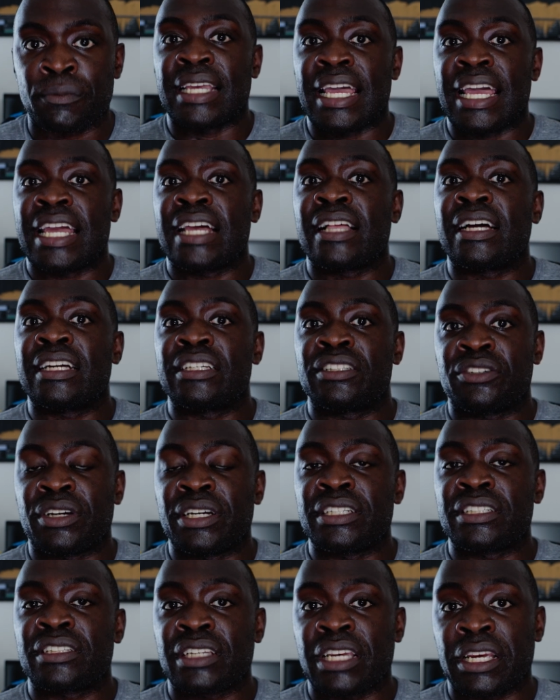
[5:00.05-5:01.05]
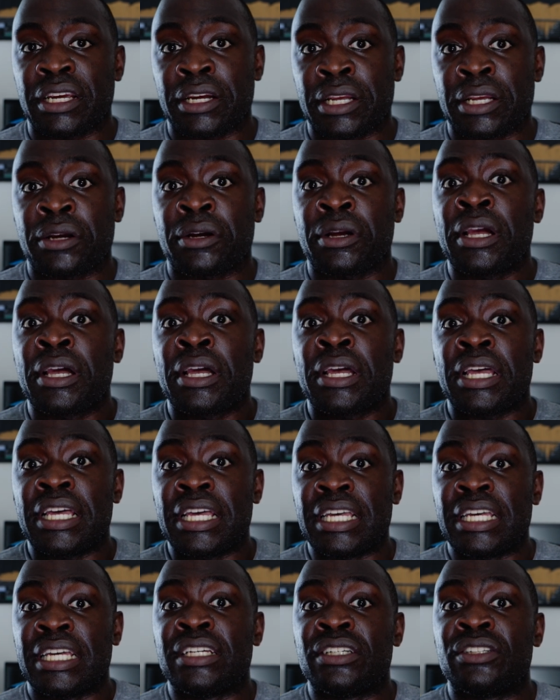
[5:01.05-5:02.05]
The AI translator
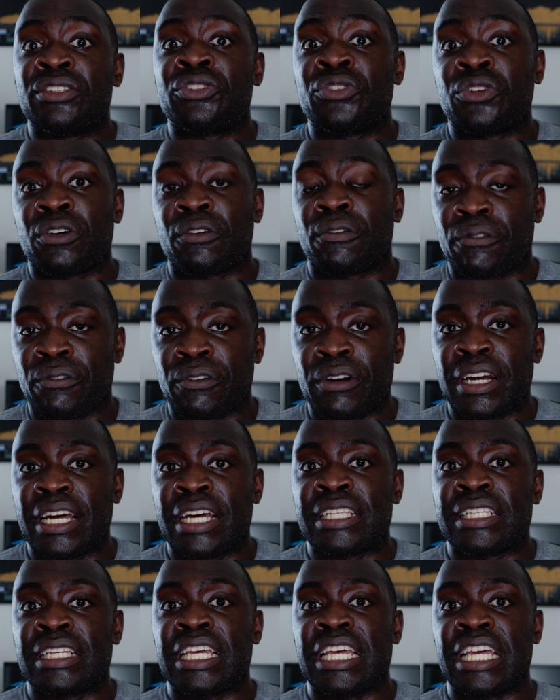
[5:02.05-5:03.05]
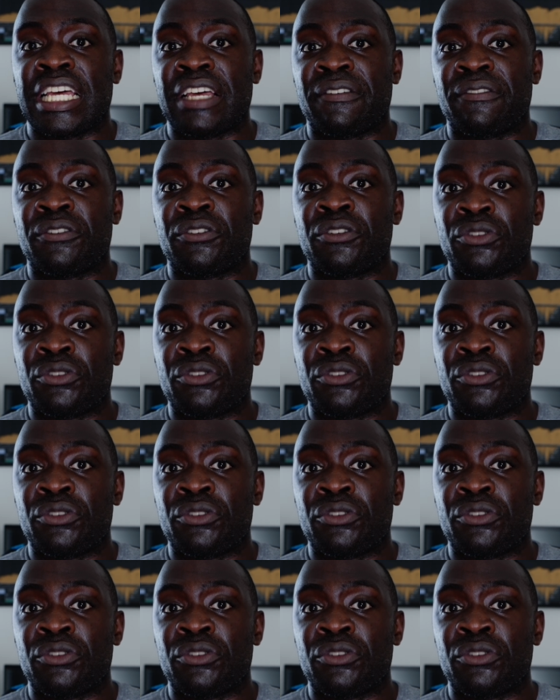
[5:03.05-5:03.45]
is your friend if